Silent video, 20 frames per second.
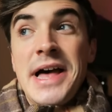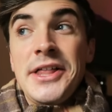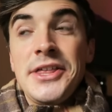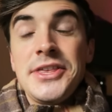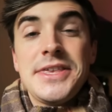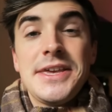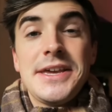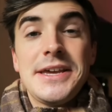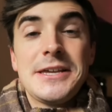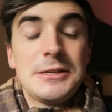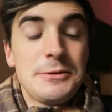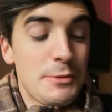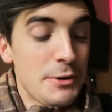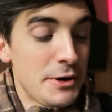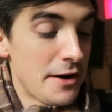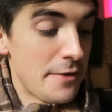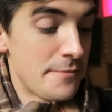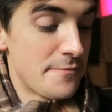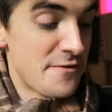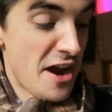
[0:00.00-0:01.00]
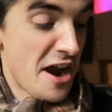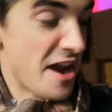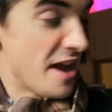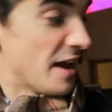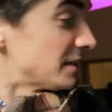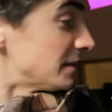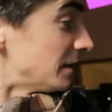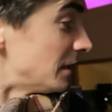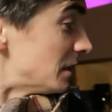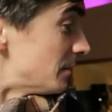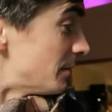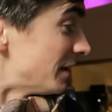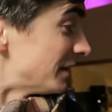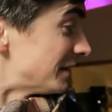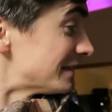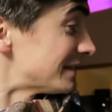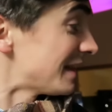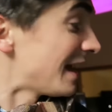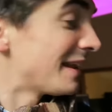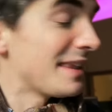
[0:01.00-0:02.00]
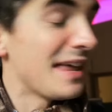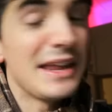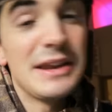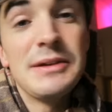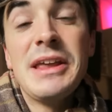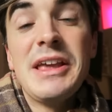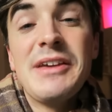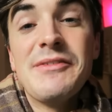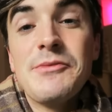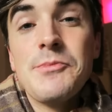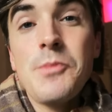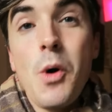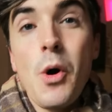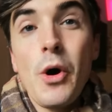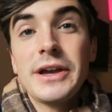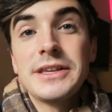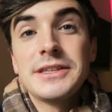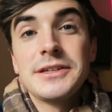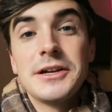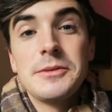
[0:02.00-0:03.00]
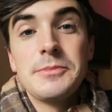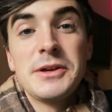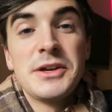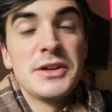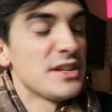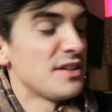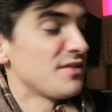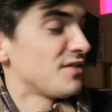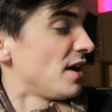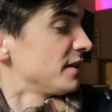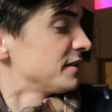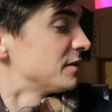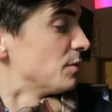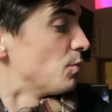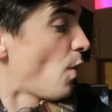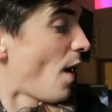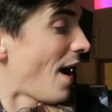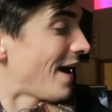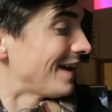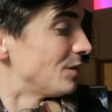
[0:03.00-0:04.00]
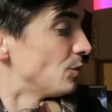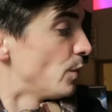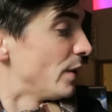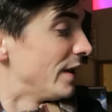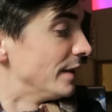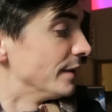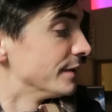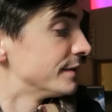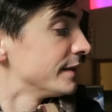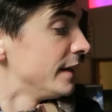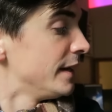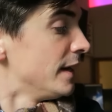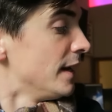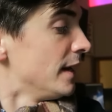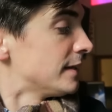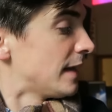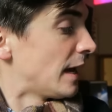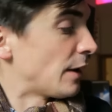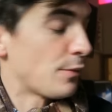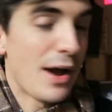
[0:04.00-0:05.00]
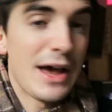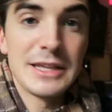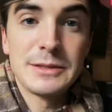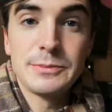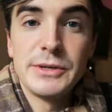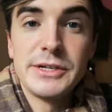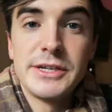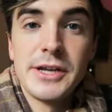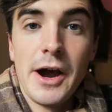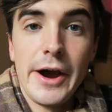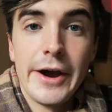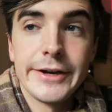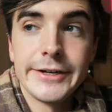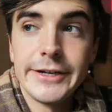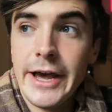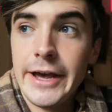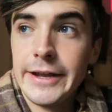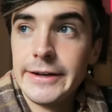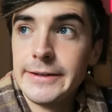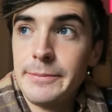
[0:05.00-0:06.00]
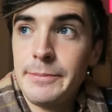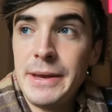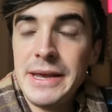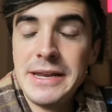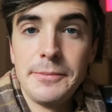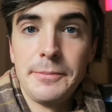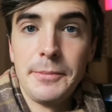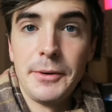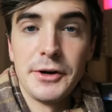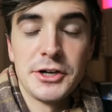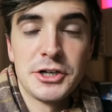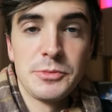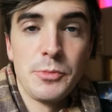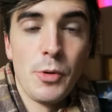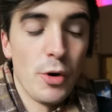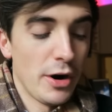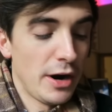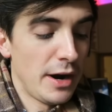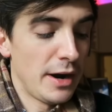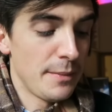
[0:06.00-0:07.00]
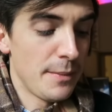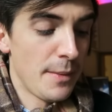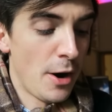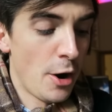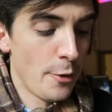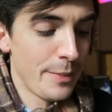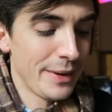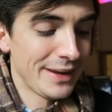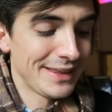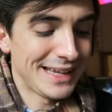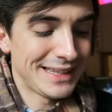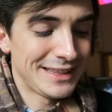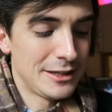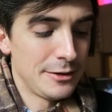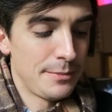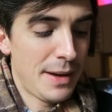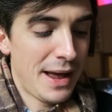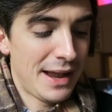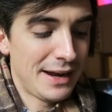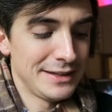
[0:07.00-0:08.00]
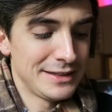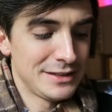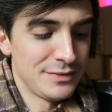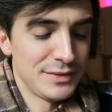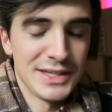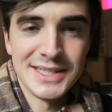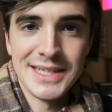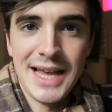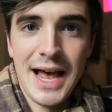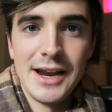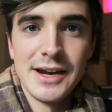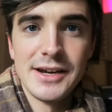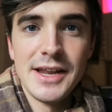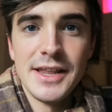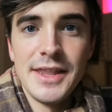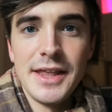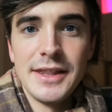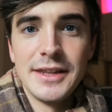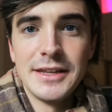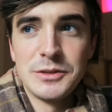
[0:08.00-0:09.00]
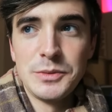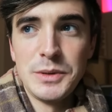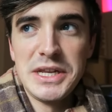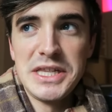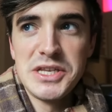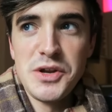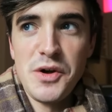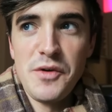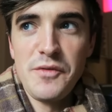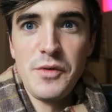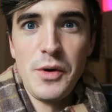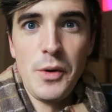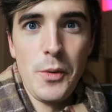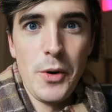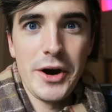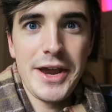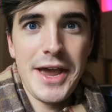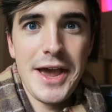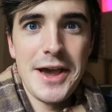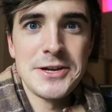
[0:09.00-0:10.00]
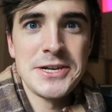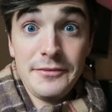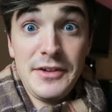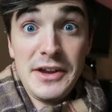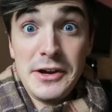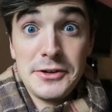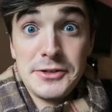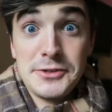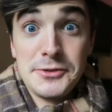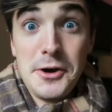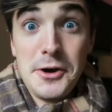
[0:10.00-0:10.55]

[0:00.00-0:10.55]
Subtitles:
healthy things, but I'm very excited about this. And then even more excited because I've got some wagon wheels, a raspberry tart and a peanut butter s'more. I'm hoping that the balance of the salad and then the sweet stuff will work out. Fingers